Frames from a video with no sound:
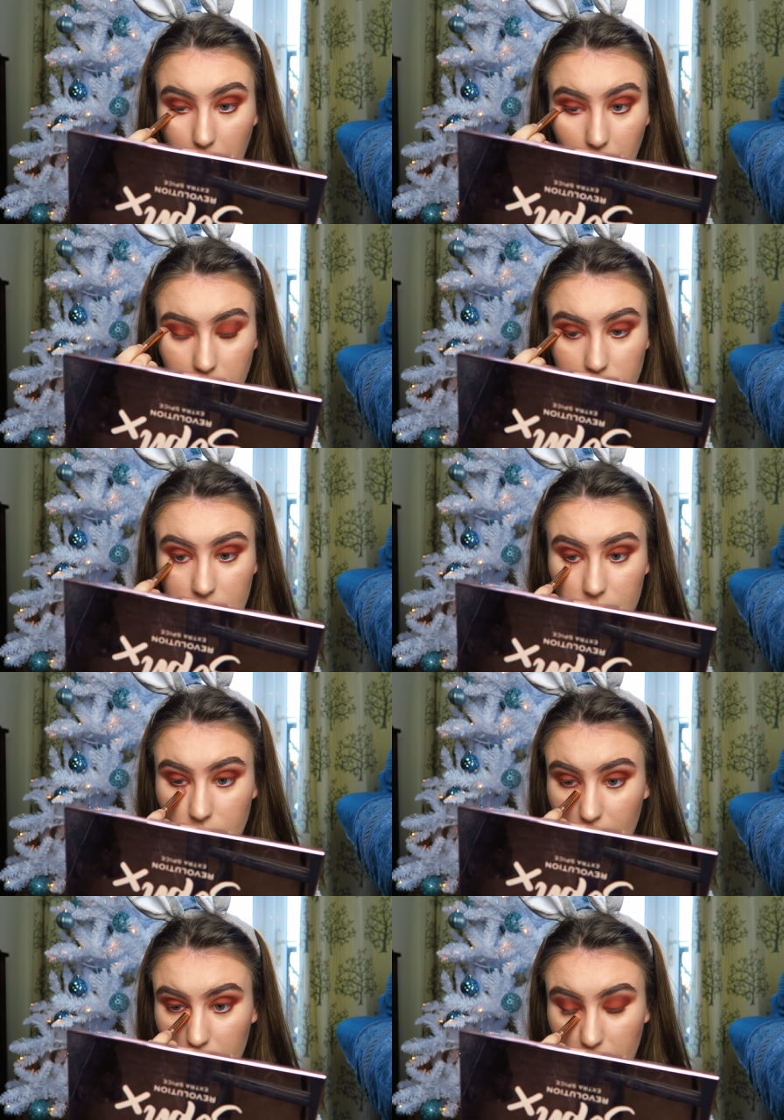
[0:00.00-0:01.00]
What are you doing,
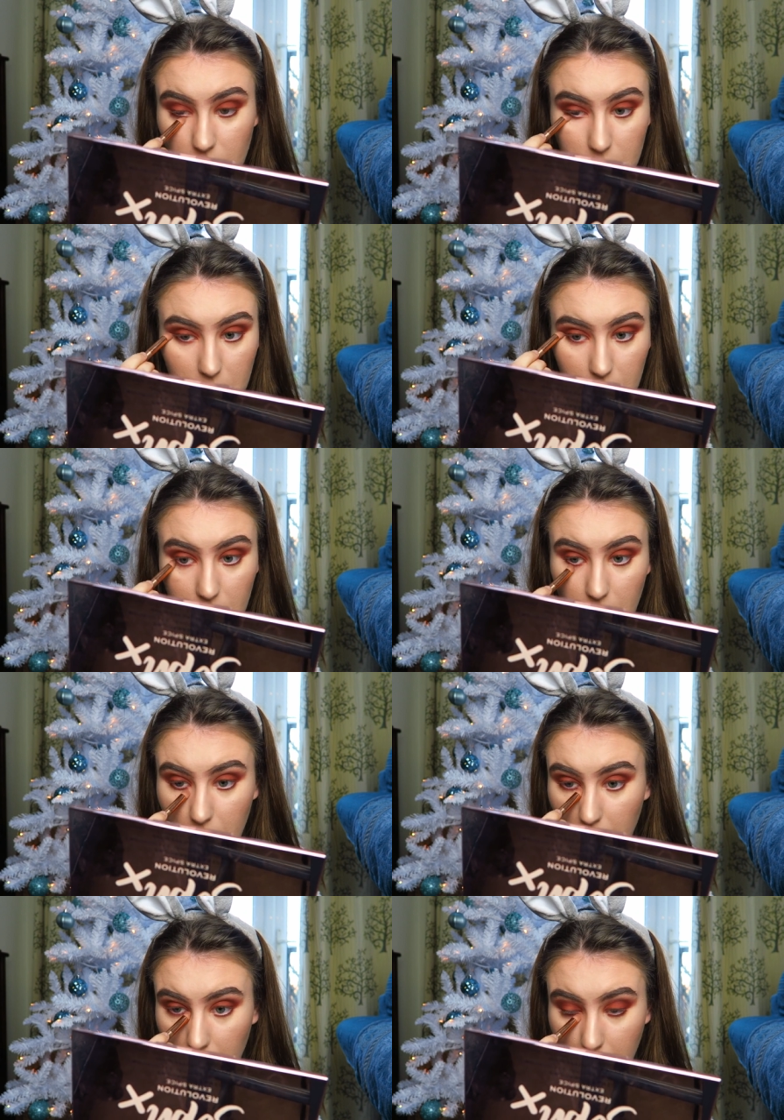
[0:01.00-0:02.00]
Dad? I'm
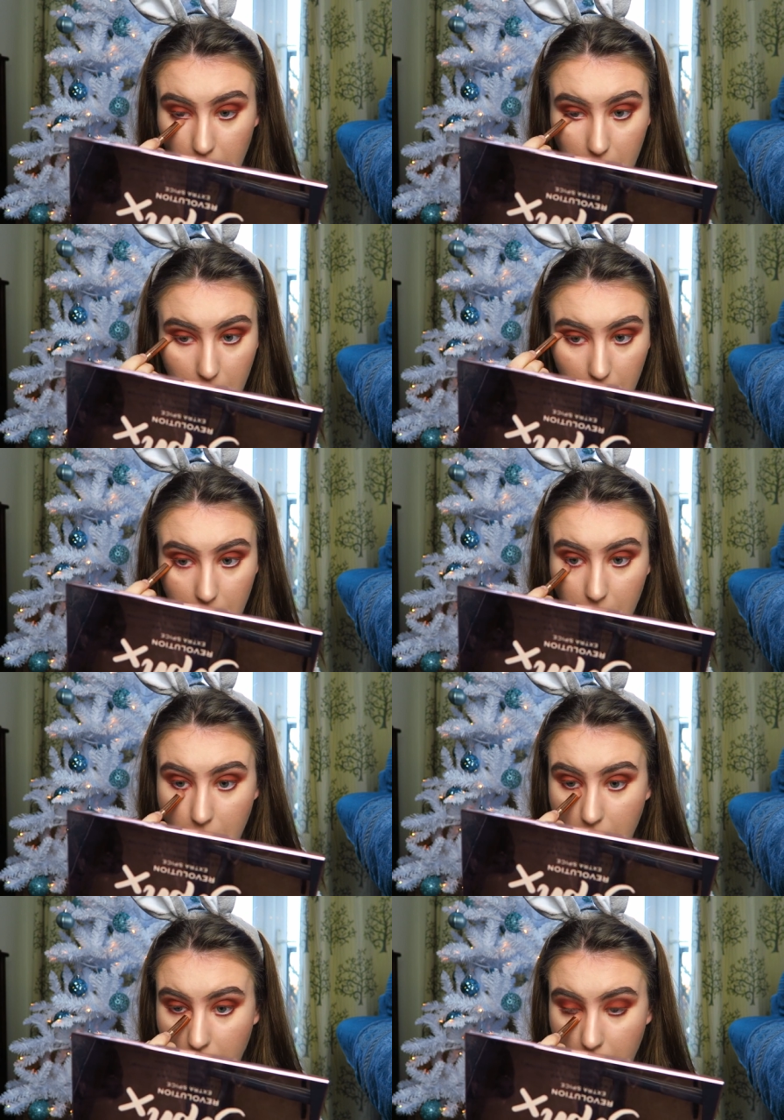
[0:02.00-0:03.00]
going in the dining room,
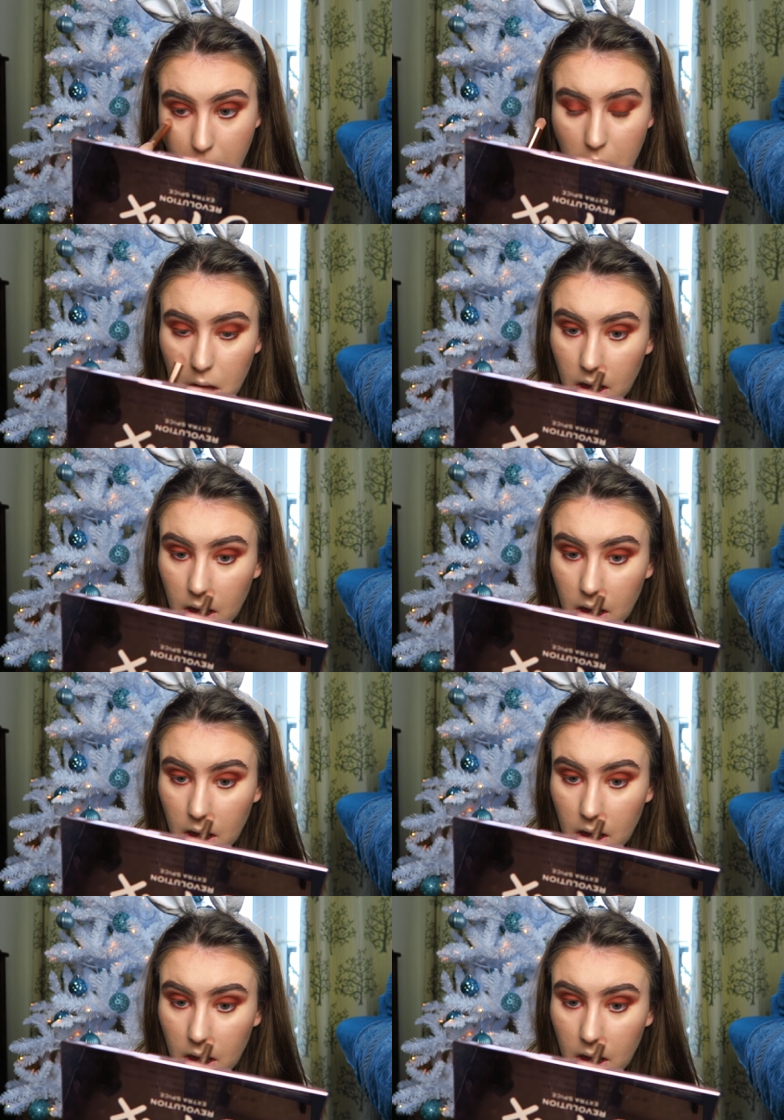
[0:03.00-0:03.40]
having a drink.